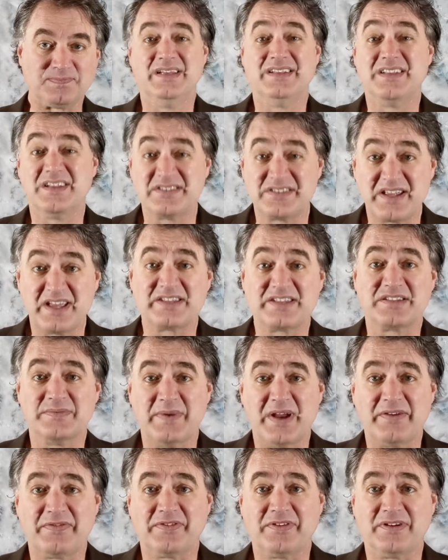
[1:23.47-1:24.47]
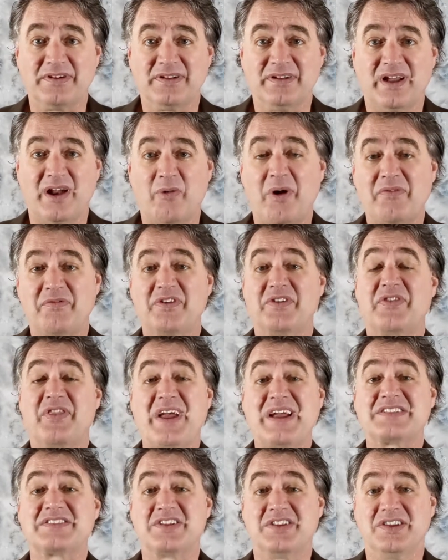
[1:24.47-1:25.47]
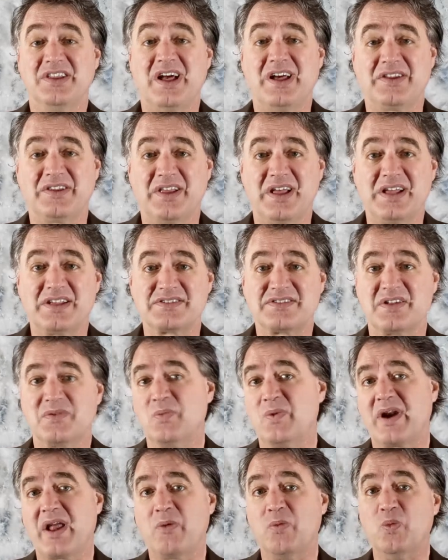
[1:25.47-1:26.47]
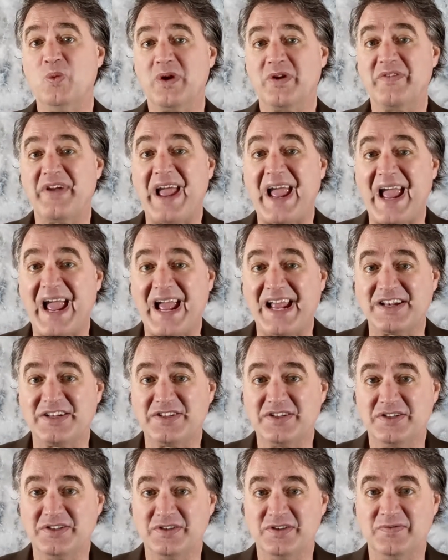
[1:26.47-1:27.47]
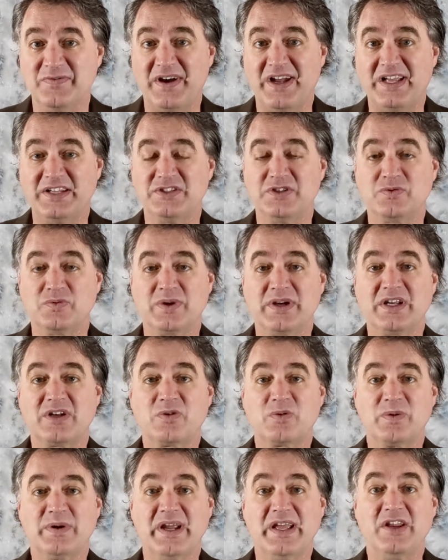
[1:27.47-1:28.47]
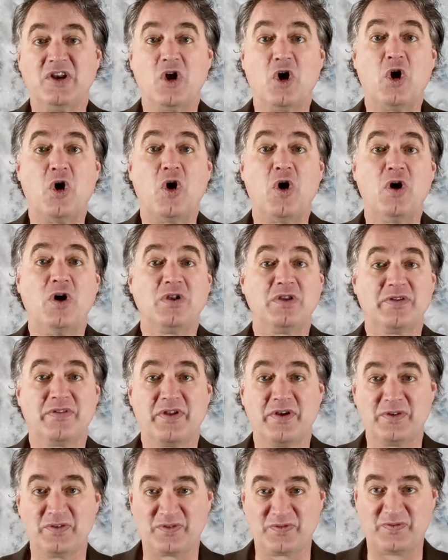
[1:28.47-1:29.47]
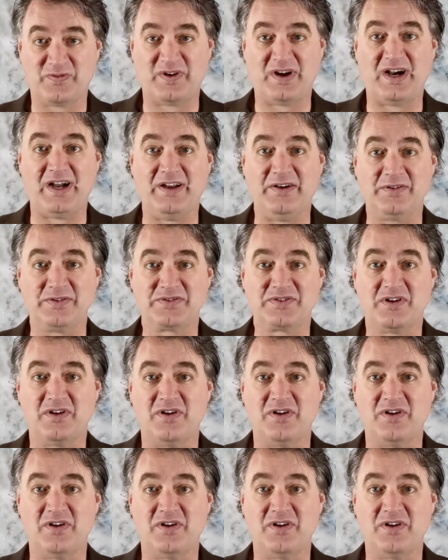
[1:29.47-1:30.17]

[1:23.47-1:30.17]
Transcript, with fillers: It does take some effort. However, that's a lot less than what I would have had to do if I had to recreate all of those files,